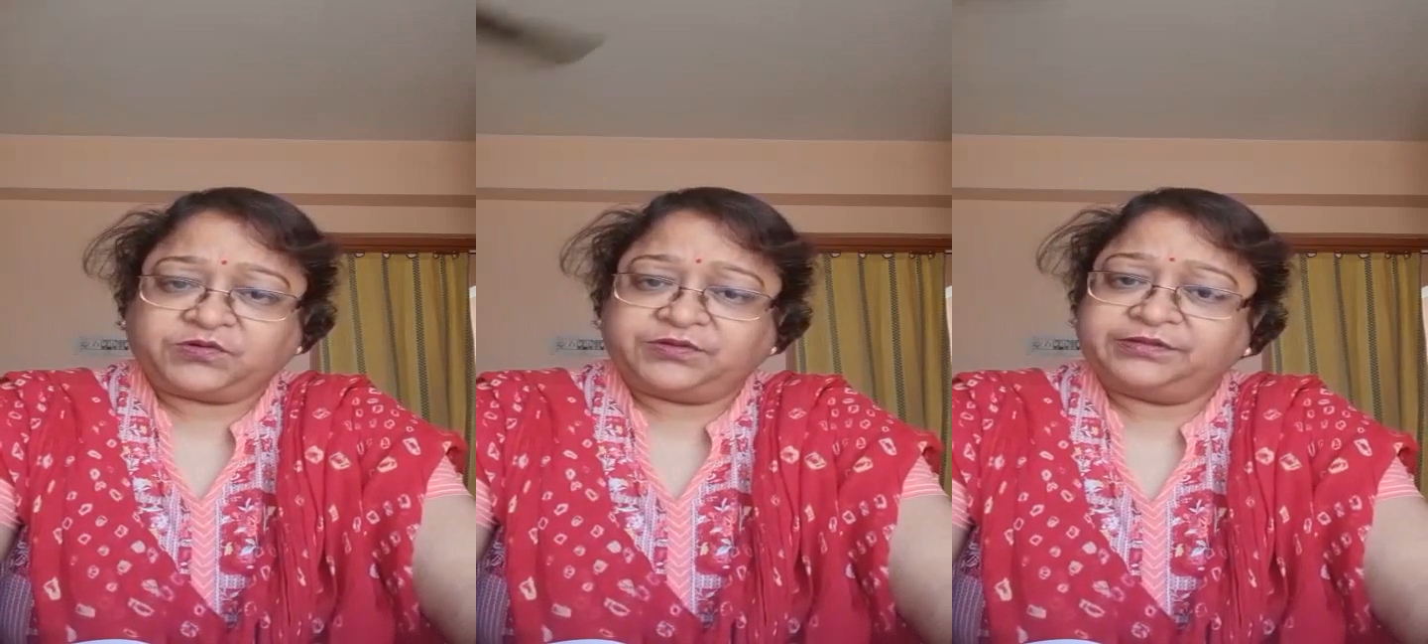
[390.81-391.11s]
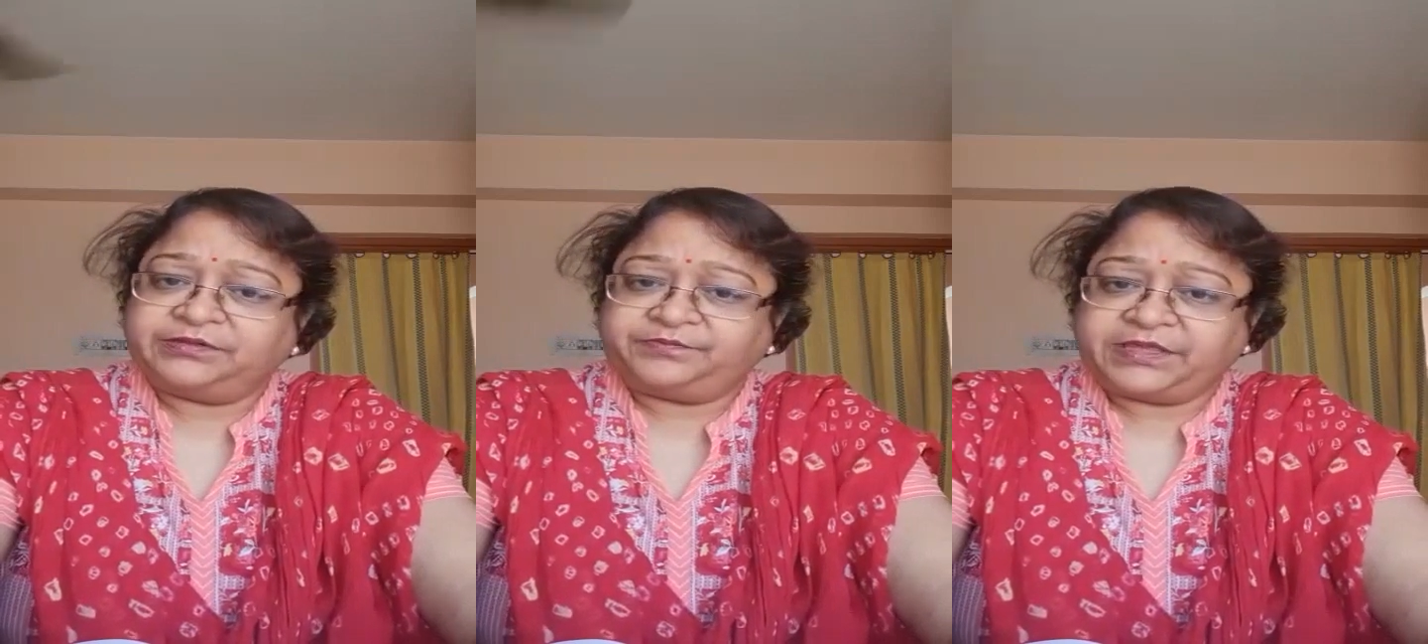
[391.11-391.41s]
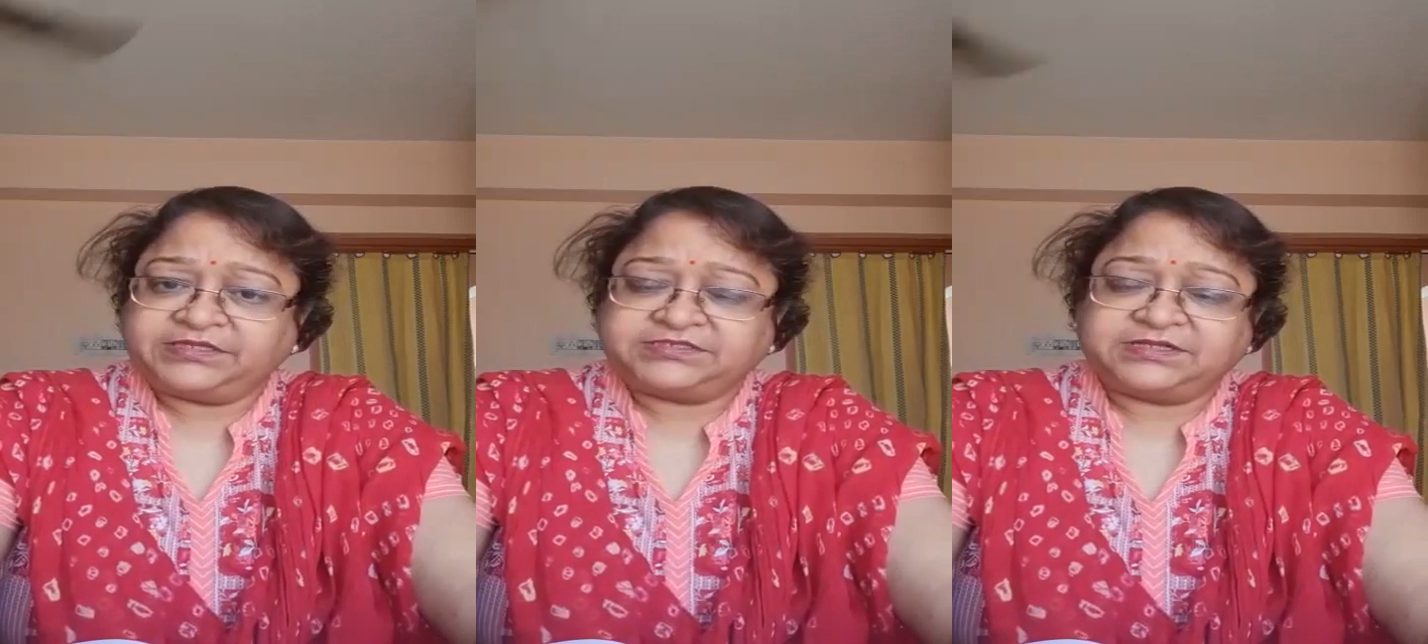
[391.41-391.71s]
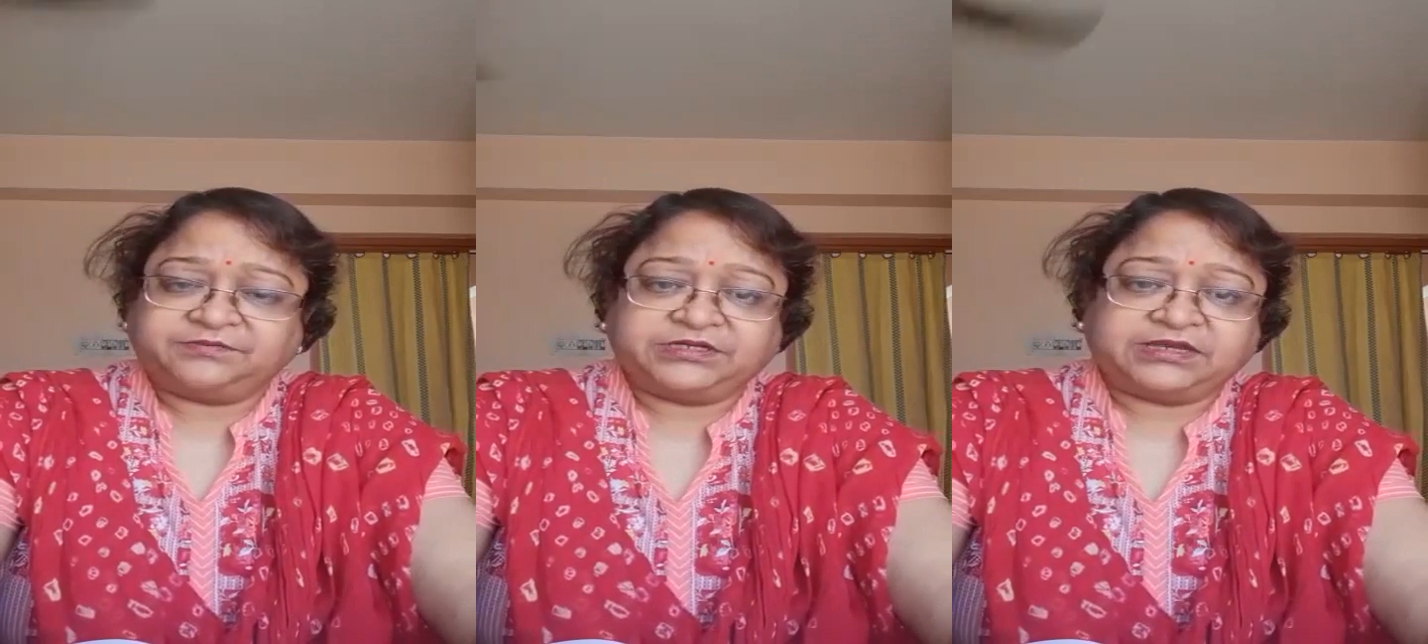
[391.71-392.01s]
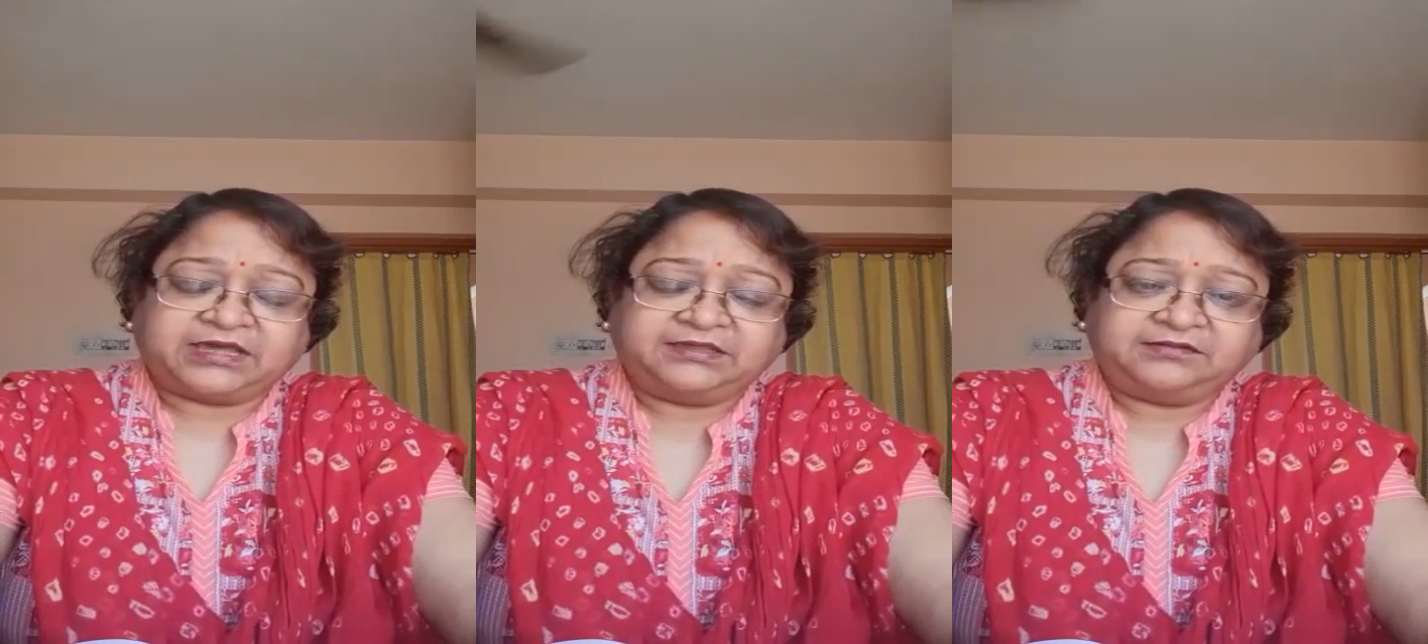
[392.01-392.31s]
we are having a map of
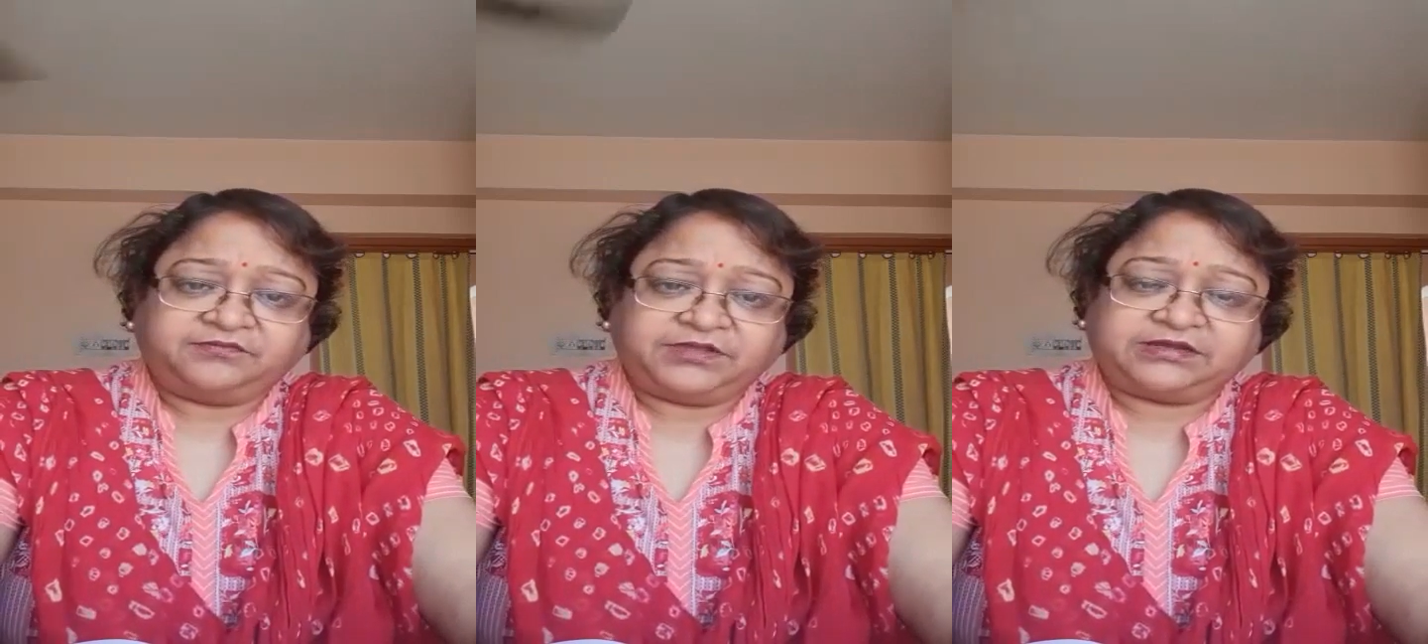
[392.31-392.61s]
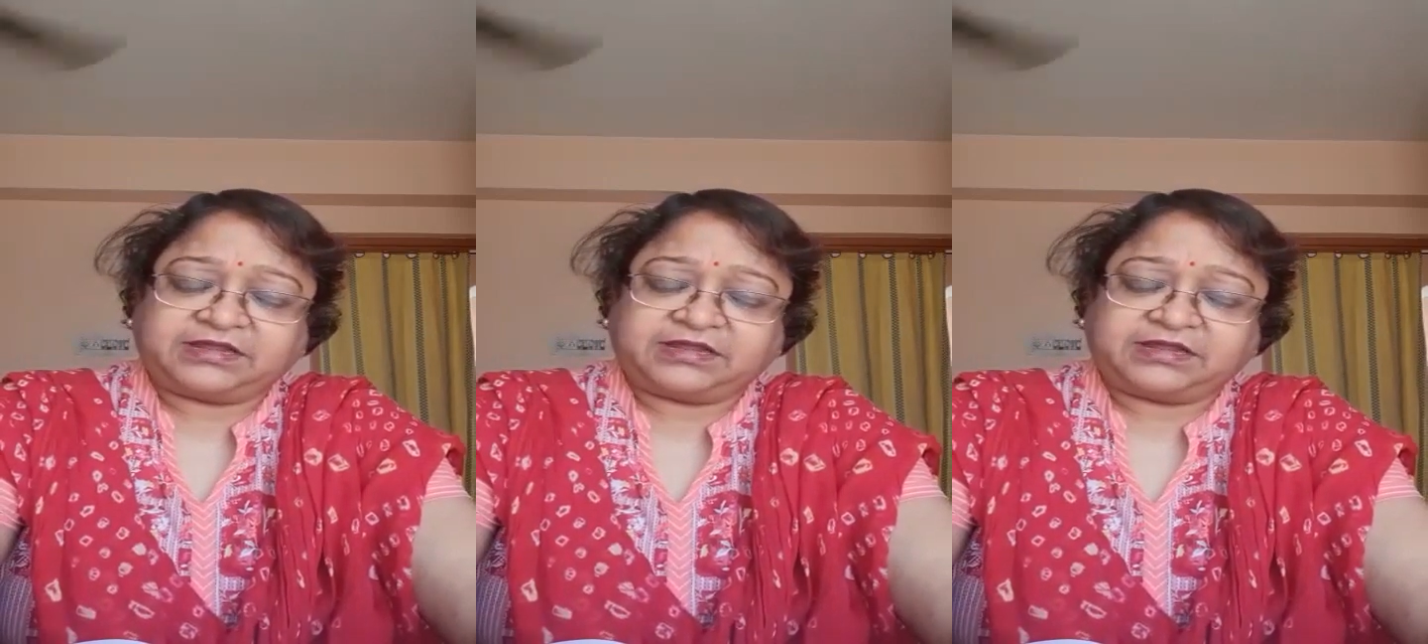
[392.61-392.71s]
India